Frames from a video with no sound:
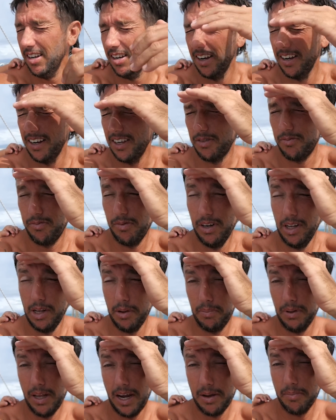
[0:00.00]
and it's really
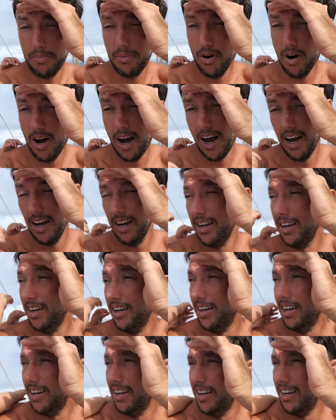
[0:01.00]
bloody bright.
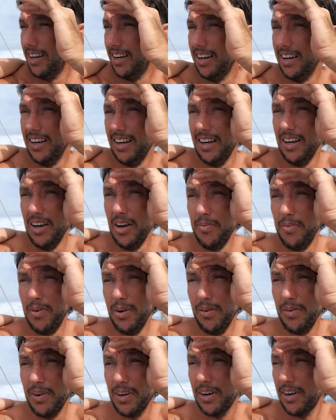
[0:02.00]

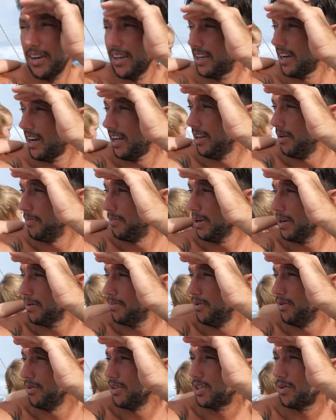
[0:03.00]
But we got a couple of big
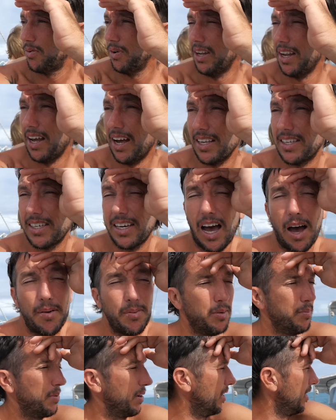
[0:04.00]
more squillards
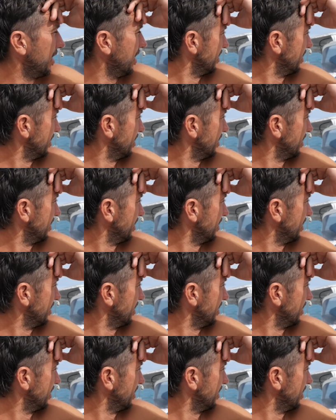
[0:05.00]
coming, but it